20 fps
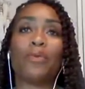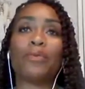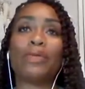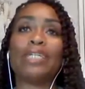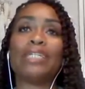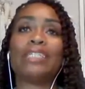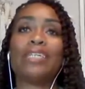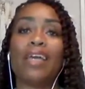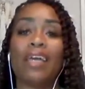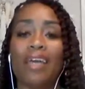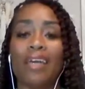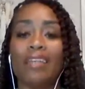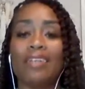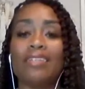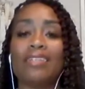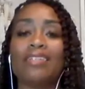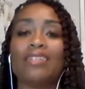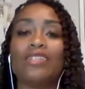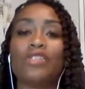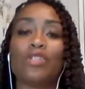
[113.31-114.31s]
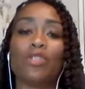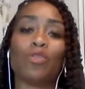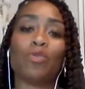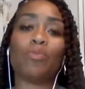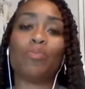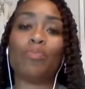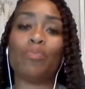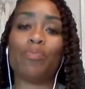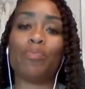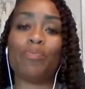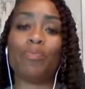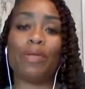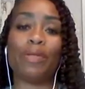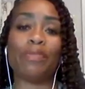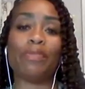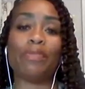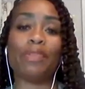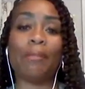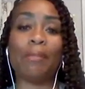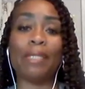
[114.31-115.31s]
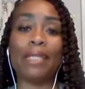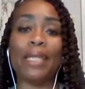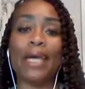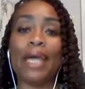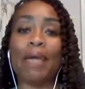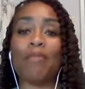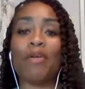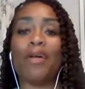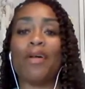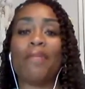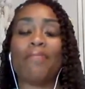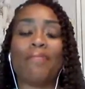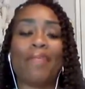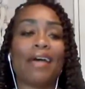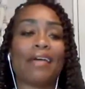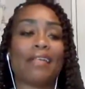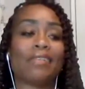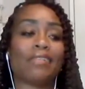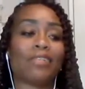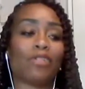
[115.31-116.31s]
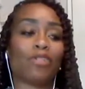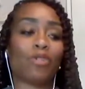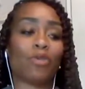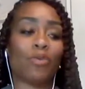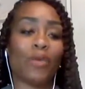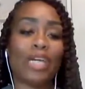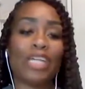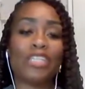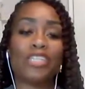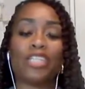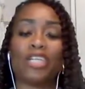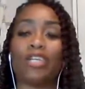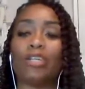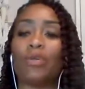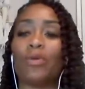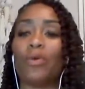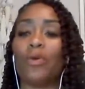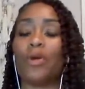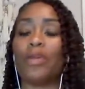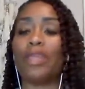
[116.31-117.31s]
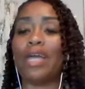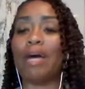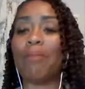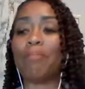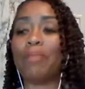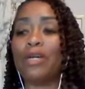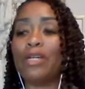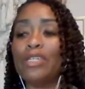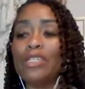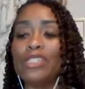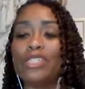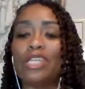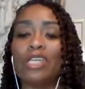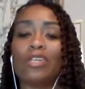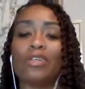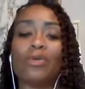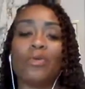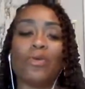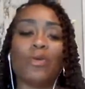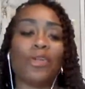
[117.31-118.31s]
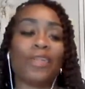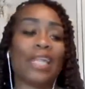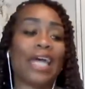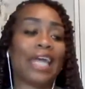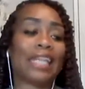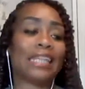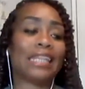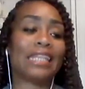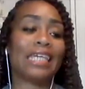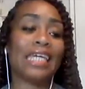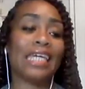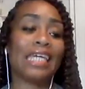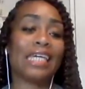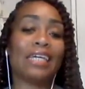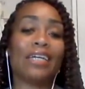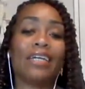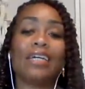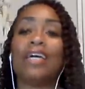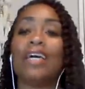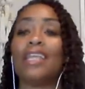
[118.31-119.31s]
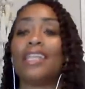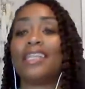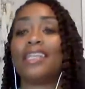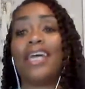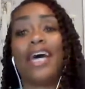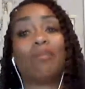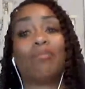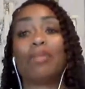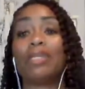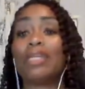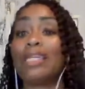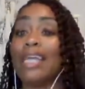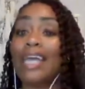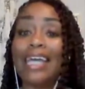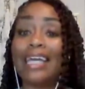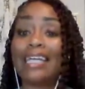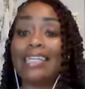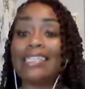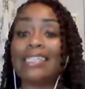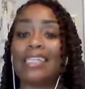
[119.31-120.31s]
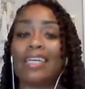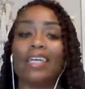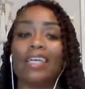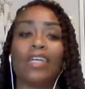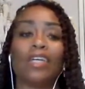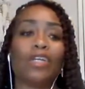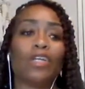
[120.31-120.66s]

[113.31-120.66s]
we tend to put the blame on that situation or that person or that thing, that place.